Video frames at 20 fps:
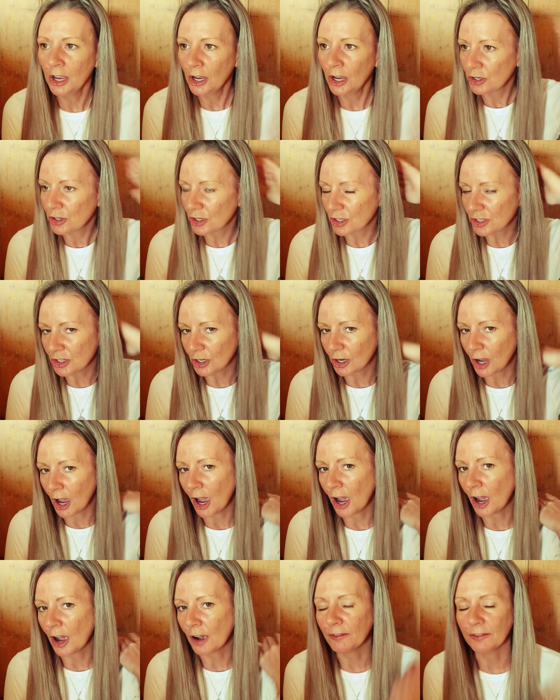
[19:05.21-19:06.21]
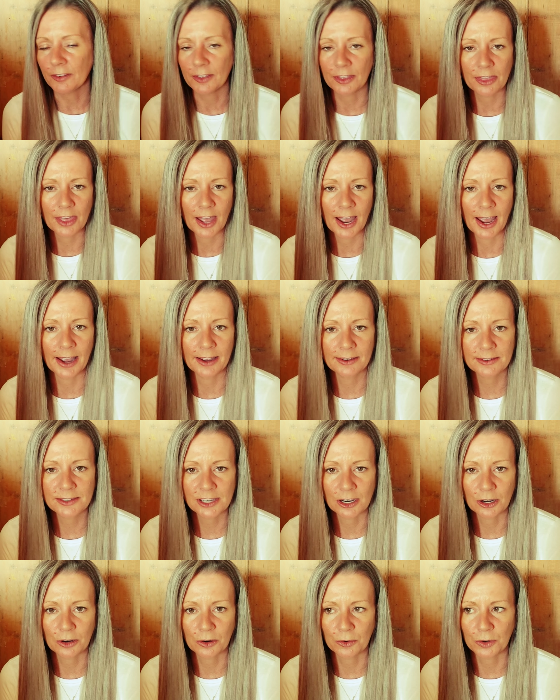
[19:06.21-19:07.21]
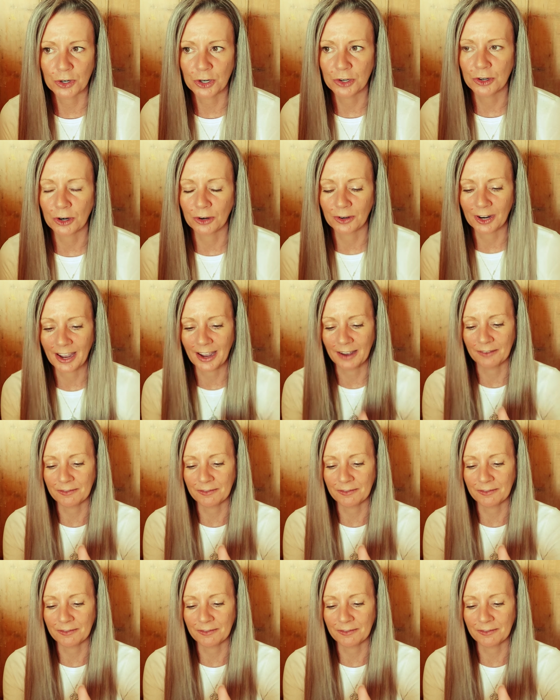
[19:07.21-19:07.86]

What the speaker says: just to cover that so you don't have